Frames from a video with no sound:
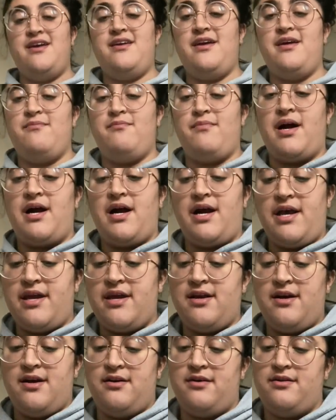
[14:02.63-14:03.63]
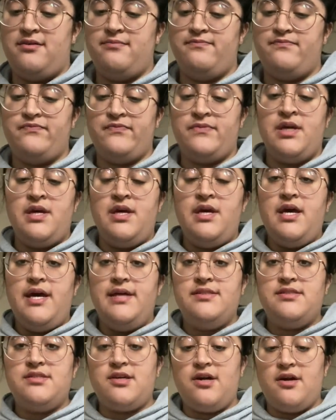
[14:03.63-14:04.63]
in my
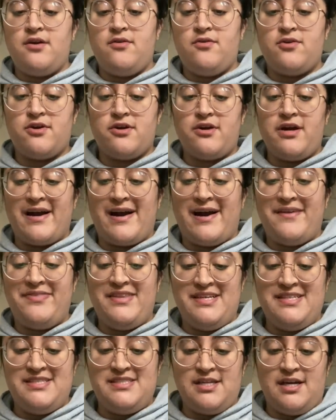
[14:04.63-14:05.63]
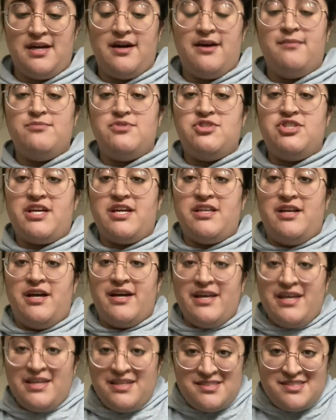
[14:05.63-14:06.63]
Instacart order, I got these chicken
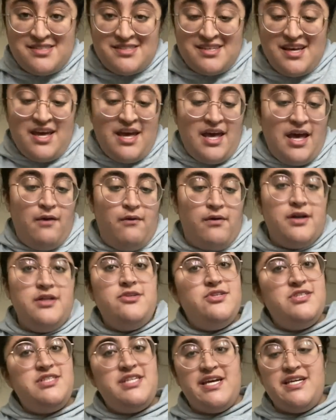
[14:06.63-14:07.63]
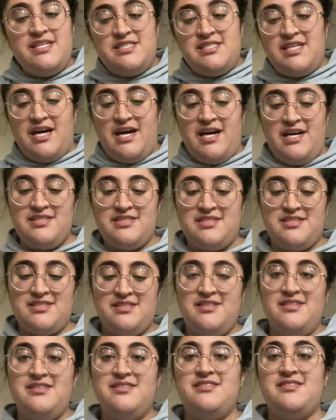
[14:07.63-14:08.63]
nuggets. And we're gonna do a taste test.
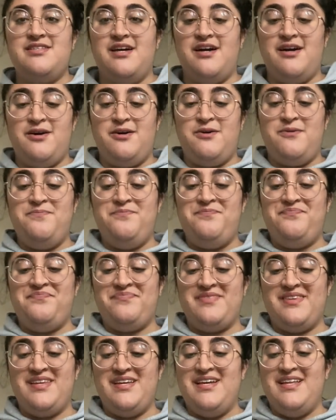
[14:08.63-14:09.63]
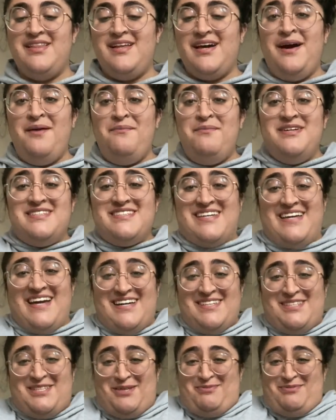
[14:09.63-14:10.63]
So, look how much
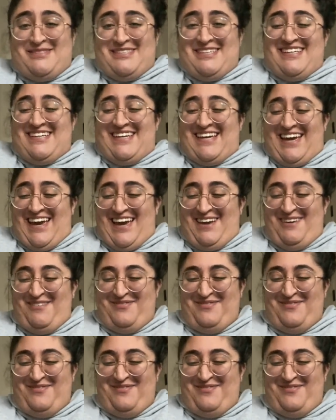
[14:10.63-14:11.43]
ketchup he gave